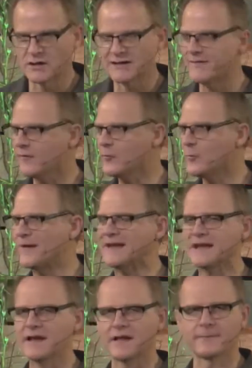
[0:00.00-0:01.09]
You've ever been
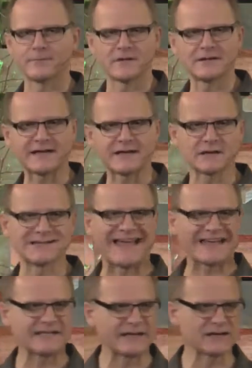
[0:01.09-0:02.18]
in a like a
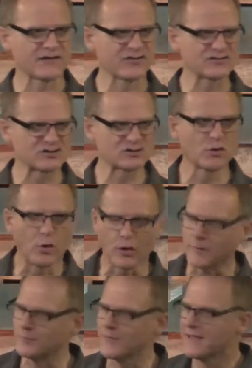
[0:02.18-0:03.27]
lightning
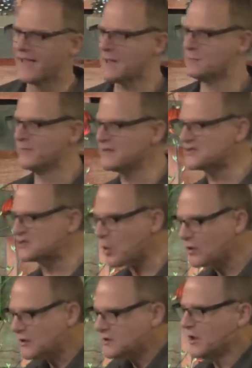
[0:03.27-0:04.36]
storm and been so
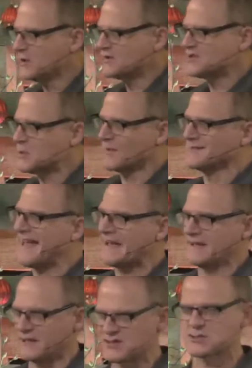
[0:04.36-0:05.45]
close to a
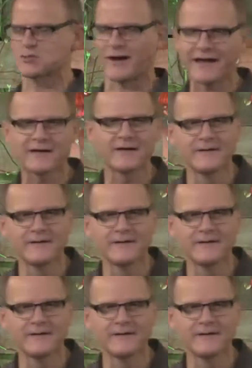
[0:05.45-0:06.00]
lightning strike